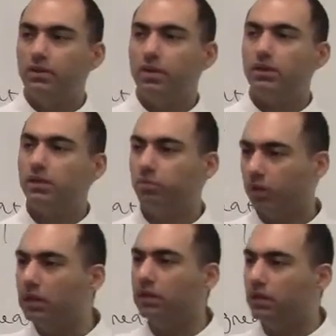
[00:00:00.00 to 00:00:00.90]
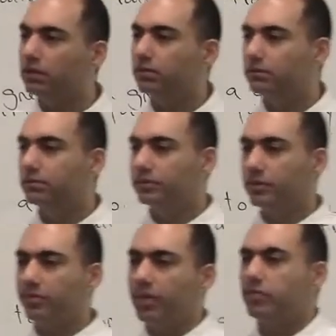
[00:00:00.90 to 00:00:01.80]
Not completely.
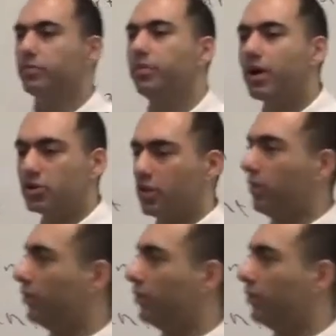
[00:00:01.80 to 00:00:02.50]
Sometimes you partially